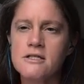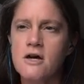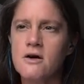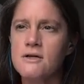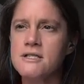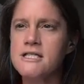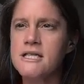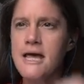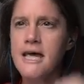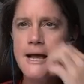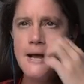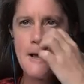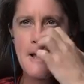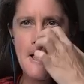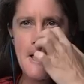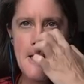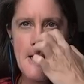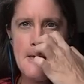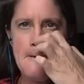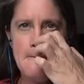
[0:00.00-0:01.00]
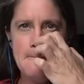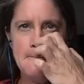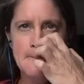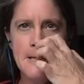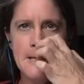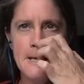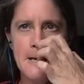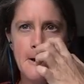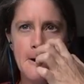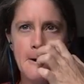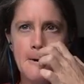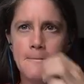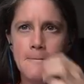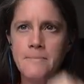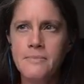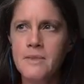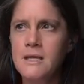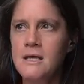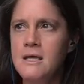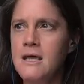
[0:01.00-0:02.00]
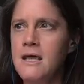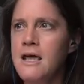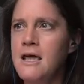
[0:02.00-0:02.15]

So it's like, you know